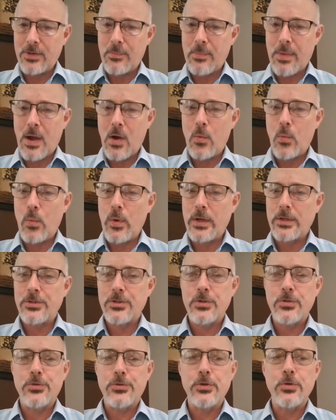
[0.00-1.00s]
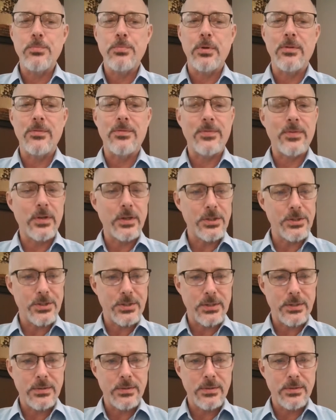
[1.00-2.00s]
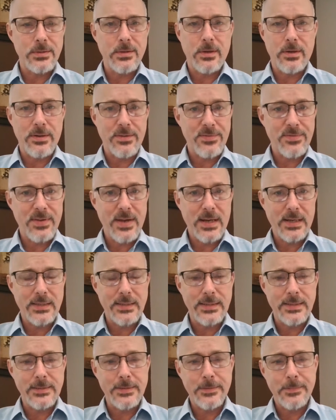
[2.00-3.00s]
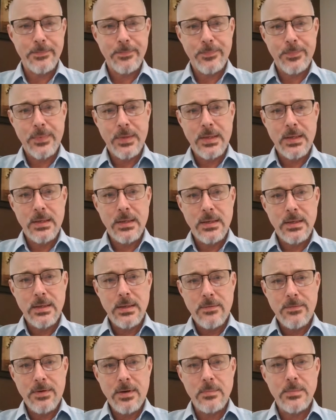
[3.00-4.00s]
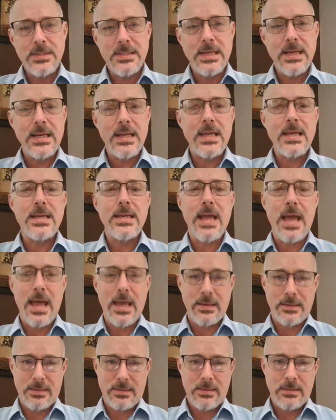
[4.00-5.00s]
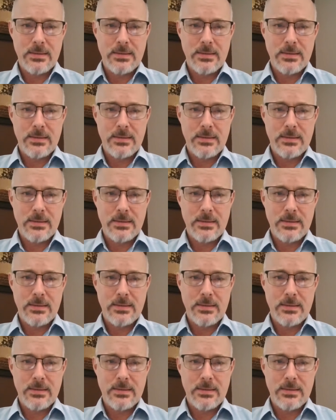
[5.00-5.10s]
about which Drupal versions are affected. From ZDNet,